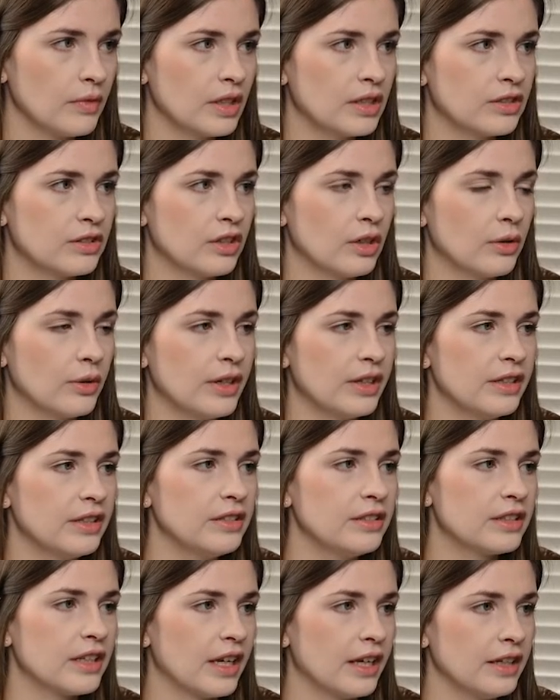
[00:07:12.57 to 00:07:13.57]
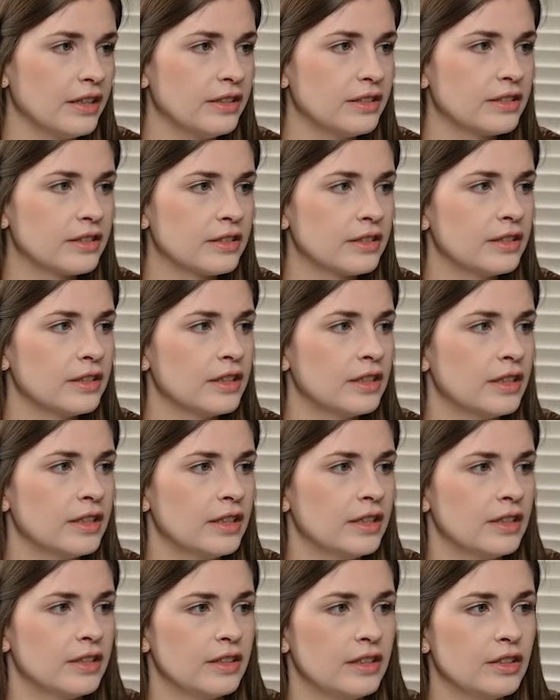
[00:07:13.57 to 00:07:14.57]
So in this case,
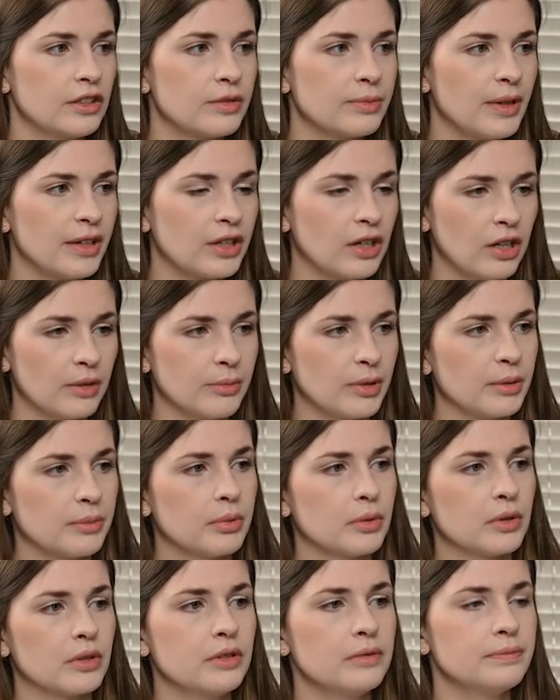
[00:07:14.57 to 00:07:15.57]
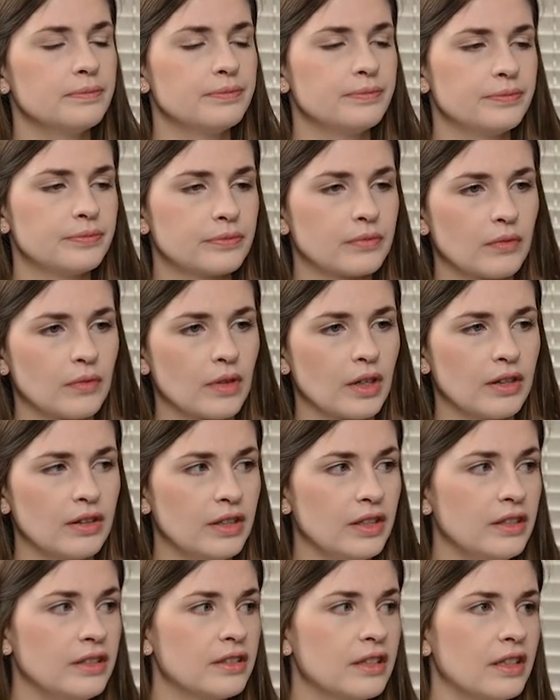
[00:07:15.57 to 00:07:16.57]
here's my Kanban board.
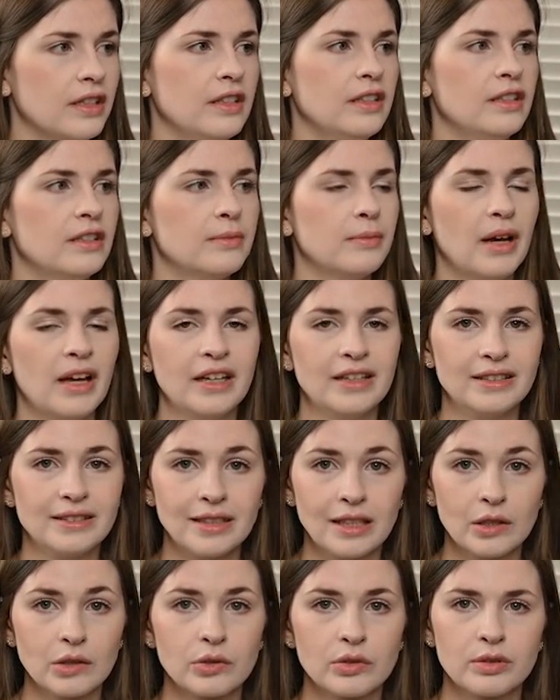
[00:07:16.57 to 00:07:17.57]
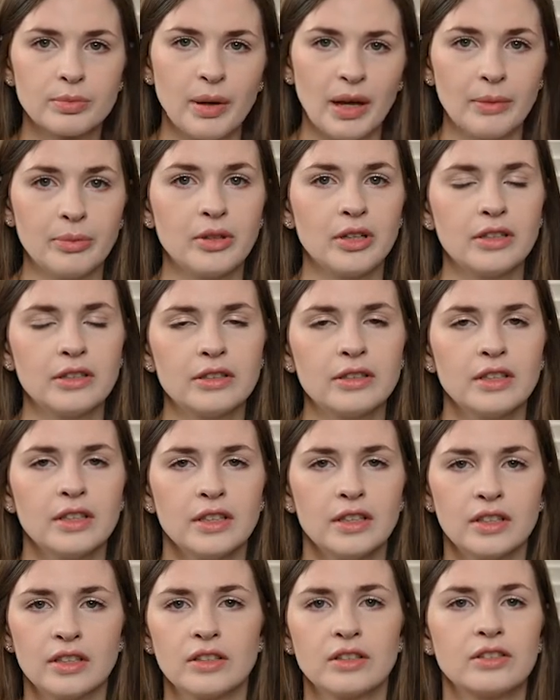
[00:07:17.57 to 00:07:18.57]
This is my sales pipeline.
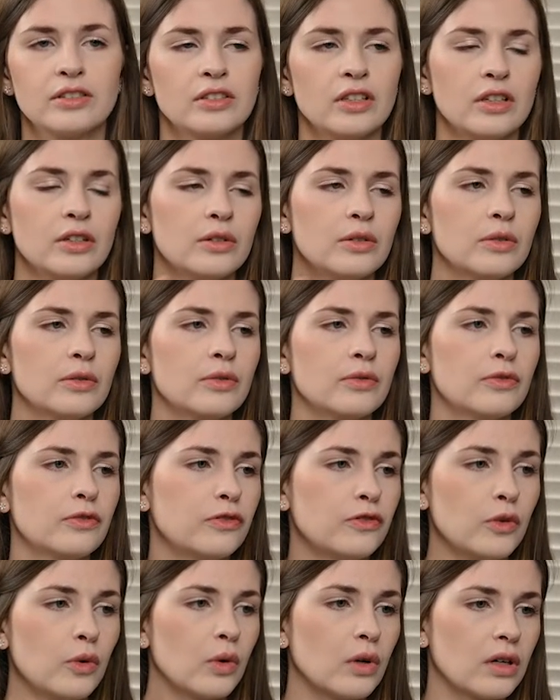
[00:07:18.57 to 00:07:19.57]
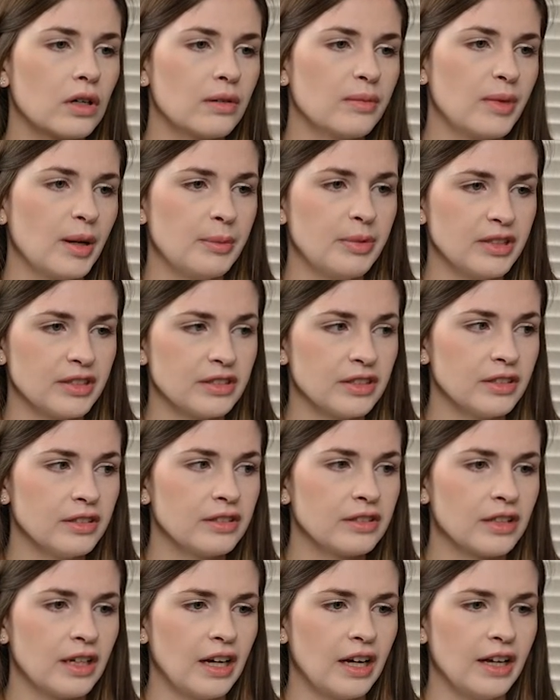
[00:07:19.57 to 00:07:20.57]
So for my
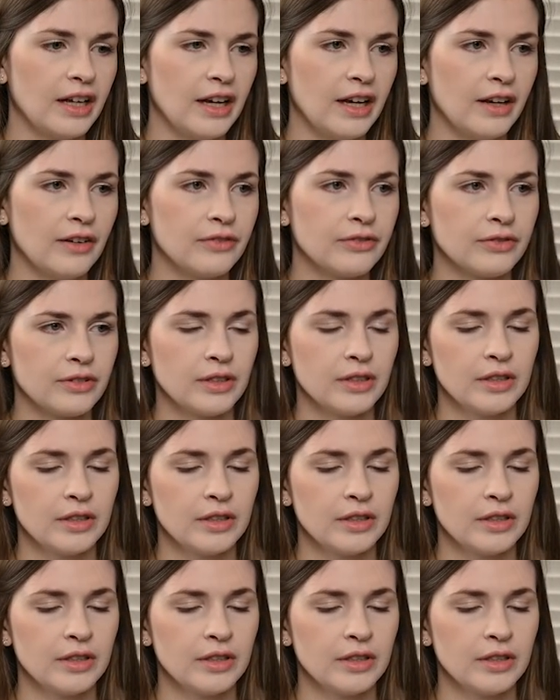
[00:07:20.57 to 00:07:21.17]
business, I have